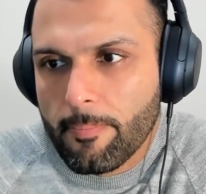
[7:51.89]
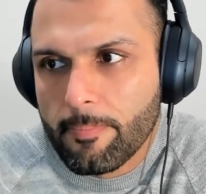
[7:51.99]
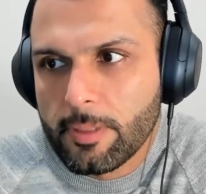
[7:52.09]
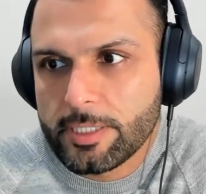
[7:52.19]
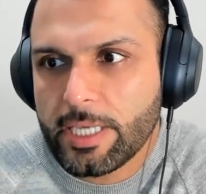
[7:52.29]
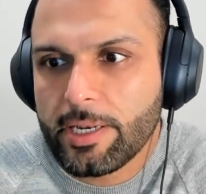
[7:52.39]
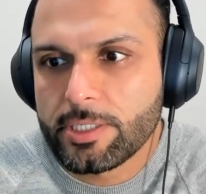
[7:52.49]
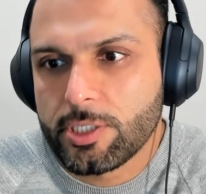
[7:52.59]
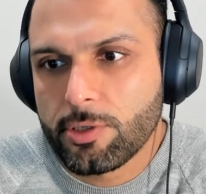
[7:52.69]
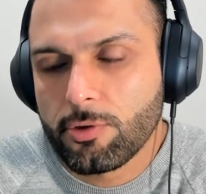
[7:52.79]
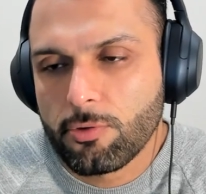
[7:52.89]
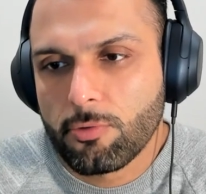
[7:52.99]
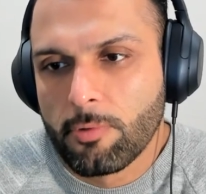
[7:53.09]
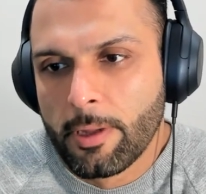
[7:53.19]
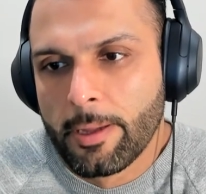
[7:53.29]
let's get
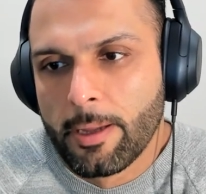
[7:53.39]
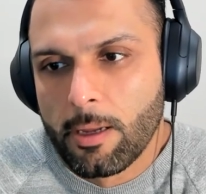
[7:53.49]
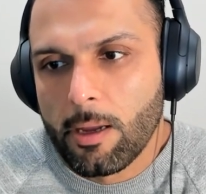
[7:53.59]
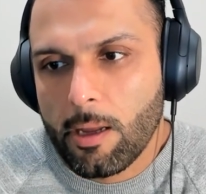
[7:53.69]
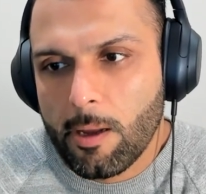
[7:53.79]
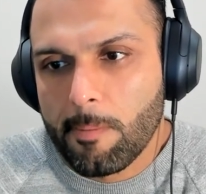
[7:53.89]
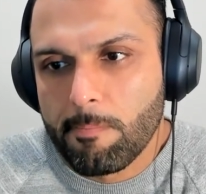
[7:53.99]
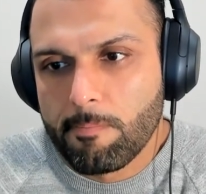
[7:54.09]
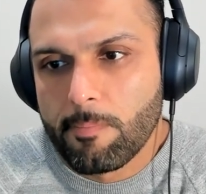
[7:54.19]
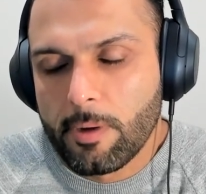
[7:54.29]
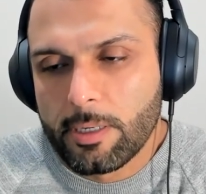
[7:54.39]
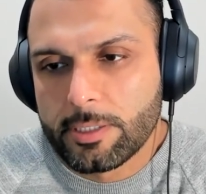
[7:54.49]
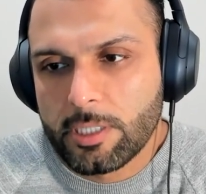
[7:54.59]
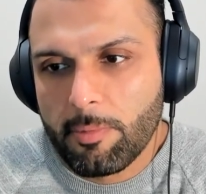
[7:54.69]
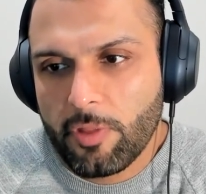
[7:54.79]
into um,
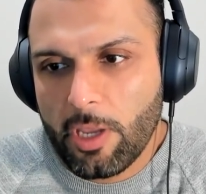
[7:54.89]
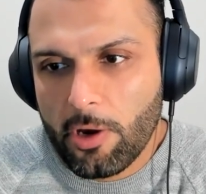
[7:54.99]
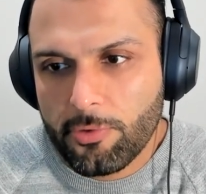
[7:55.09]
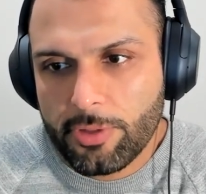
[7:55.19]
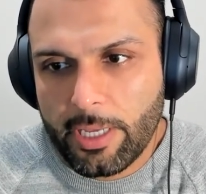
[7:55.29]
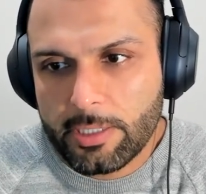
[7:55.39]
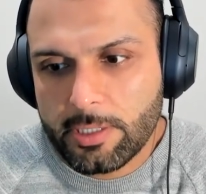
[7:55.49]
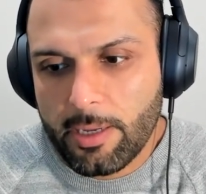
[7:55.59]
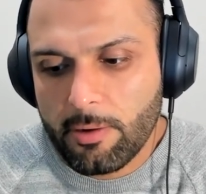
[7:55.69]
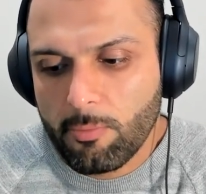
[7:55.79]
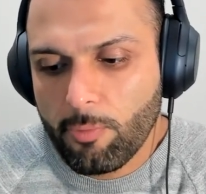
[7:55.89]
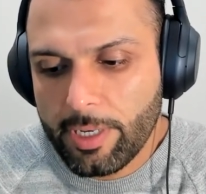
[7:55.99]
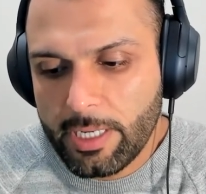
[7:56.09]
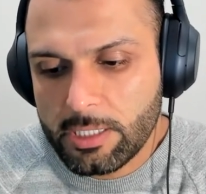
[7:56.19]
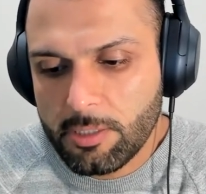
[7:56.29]
some of the other things that we
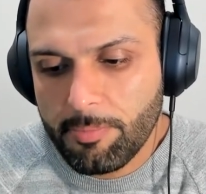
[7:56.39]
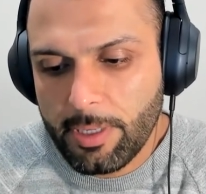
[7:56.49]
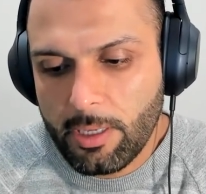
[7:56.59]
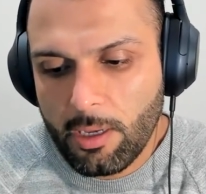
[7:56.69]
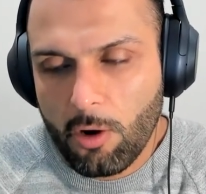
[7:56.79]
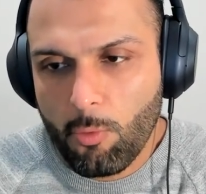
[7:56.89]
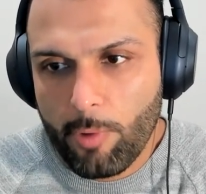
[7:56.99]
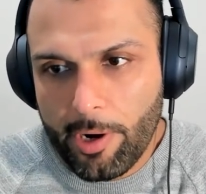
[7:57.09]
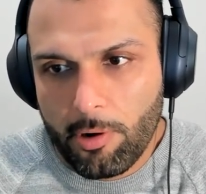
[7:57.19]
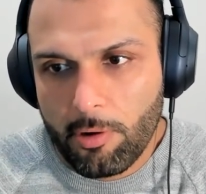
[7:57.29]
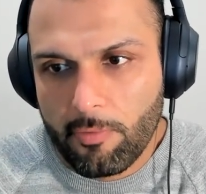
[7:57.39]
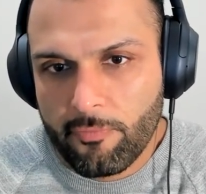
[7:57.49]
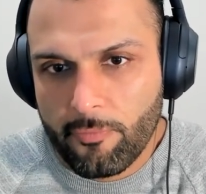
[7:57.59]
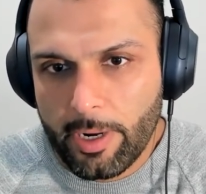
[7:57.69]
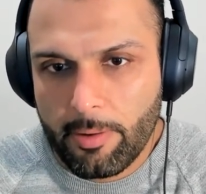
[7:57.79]
need to be aware of, right?